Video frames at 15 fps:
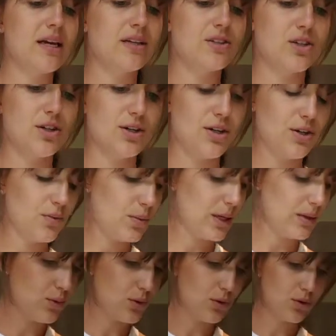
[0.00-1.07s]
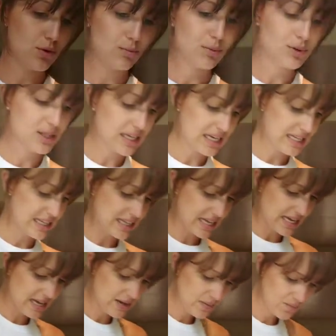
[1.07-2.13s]
So we will put that in
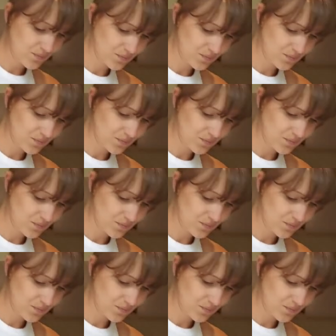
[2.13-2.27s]
there